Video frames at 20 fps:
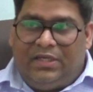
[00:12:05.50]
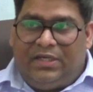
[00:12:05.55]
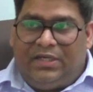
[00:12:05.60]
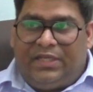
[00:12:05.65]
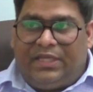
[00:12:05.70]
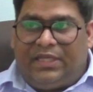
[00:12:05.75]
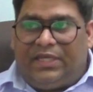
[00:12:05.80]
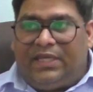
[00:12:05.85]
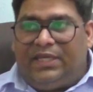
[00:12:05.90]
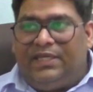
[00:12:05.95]

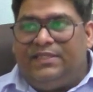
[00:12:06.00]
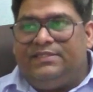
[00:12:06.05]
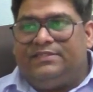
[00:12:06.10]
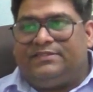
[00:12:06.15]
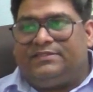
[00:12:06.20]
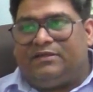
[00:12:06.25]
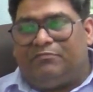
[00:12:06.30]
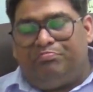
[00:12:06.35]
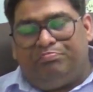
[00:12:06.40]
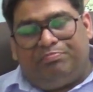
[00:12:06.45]
Okay, in
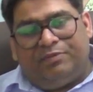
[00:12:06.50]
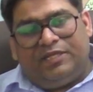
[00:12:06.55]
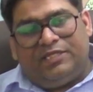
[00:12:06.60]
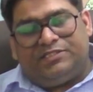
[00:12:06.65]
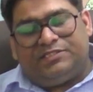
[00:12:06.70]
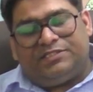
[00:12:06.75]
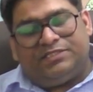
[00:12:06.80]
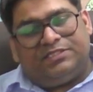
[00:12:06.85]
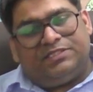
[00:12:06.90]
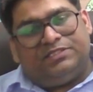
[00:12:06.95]
some
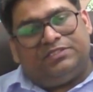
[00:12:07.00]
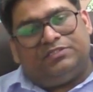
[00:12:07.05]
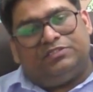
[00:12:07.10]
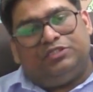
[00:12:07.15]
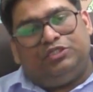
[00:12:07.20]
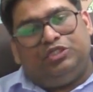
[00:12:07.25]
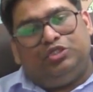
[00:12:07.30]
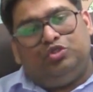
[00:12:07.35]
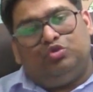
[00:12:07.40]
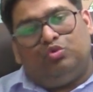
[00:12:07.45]

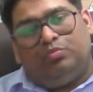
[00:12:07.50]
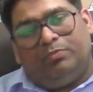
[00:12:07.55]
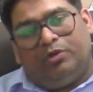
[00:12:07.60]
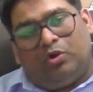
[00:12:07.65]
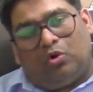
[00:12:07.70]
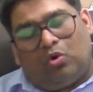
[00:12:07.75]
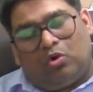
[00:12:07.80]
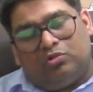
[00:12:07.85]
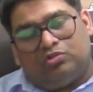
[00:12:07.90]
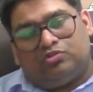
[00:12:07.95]
places you may
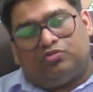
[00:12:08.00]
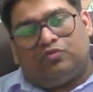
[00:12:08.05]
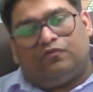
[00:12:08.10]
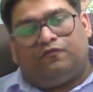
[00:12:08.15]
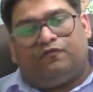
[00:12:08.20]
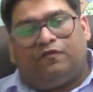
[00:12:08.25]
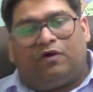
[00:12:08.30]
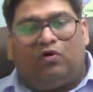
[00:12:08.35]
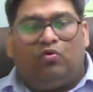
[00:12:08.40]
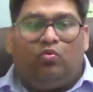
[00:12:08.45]
also
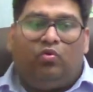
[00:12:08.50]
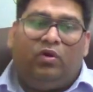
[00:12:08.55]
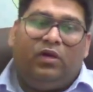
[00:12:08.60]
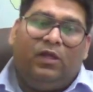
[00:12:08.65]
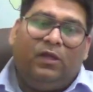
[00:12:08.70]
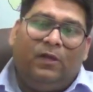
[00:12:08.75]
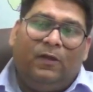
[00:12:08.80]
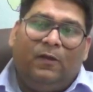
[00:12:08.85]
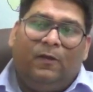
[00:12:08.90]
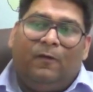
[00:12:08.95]
found
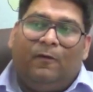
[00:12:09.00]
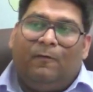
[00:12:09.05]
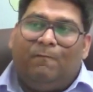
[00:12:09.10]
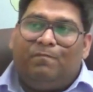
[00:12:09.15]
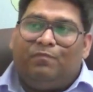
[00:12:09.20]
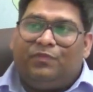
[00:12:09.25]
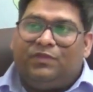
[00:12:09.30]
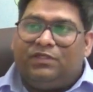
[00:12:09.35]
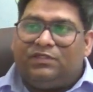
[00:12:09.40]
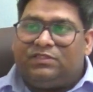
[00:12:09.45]

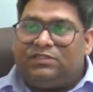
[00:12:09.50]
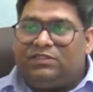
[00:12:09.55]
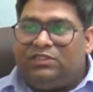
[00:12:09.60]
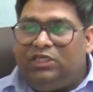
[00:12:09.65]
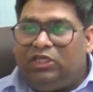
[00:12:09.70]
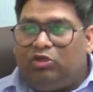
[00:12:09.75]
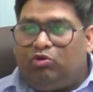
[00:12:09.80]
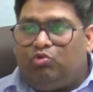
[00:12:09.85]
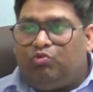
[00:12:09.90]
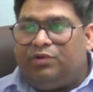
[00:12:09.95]
the
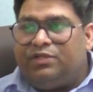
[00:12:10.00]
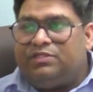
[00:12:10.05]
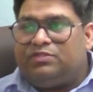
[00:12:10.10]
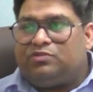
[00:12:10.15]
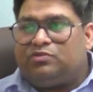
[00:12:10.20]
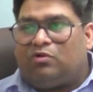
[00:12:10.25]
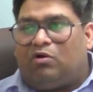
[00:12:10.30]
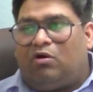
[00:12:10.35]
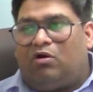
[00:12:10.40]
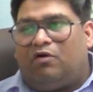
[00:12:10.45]

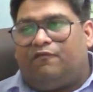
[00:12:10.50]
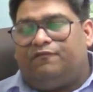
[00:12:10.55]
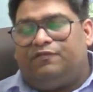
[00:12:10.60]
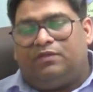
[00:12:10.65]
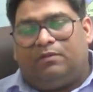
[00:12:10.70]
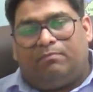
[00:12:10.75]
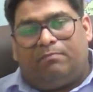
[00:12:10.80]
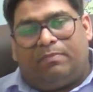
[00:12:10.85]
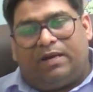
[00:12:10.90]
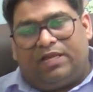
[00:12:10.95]
sequence of
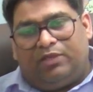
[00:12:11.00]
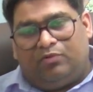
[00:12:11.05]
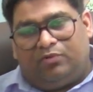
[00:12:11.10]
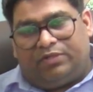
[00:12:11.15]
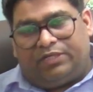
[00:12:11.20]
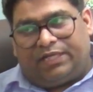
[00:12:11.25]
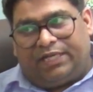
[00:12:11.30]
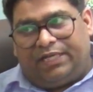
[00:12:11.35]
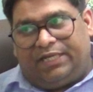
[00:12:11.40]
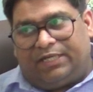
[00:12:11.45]
the
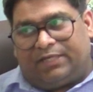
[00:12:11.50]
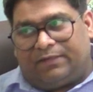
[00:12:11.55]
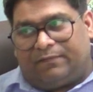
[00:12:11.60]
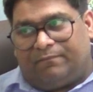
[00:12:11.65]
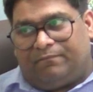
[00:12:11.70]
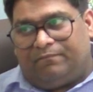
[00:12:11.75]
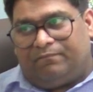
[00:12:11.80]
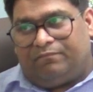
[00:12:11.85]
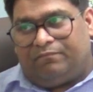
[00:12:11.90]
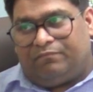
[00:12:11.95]
biotite,
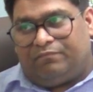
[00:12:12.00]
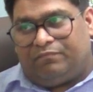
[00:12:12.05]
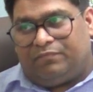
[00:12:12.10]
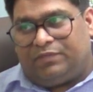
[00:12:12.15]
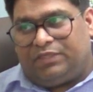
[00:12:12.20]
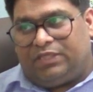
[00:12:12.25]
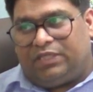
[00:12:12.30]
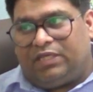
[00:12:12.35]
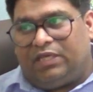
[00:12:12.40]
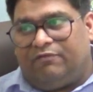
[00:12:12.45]

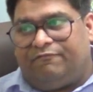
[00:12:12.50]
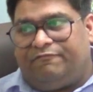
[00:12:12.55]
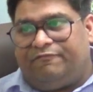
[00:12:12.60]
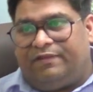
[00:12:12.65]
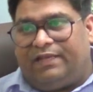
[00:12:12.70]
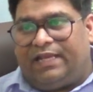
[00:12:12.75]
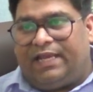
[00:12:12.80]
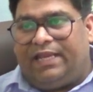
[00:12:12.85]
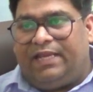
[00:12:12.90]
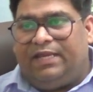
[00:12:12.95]
okay,
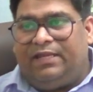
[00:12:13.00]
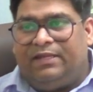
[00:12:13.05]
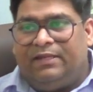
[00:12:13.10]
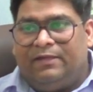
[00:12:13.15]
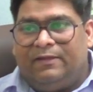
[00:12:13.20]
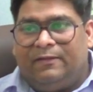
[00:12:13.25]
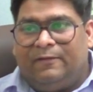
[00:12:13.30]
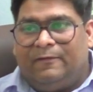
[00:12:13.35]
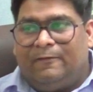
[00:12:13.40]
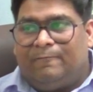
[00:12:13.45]
phyllite,
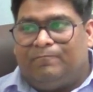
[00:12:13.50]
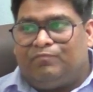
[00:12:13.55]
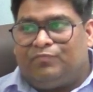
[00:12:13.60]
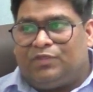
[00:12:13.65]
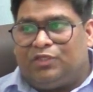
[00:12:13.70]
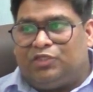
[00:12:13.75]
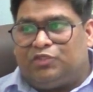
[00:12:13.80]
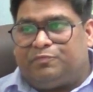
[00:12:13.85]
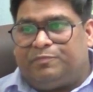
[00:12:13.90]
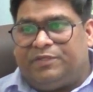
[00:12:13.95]

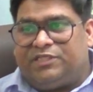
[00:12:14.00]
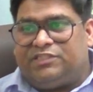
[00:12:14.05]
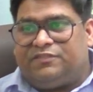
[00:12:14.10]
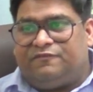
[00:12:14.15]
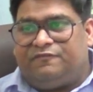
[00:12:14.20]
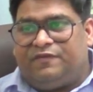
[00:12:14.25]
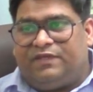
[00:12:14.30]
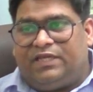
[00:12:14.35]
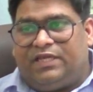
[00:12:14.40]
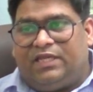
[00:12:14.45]

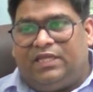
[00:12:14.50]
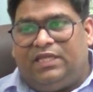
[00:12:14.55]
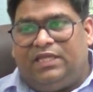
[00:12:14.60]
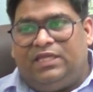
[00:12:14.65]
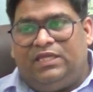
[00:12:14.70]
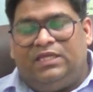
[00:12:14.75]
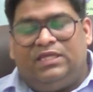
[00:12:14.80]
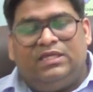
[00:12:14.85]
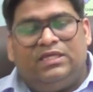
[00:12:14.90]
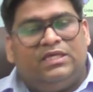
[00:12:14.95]

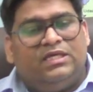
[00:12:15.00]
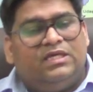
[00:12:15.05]
specifically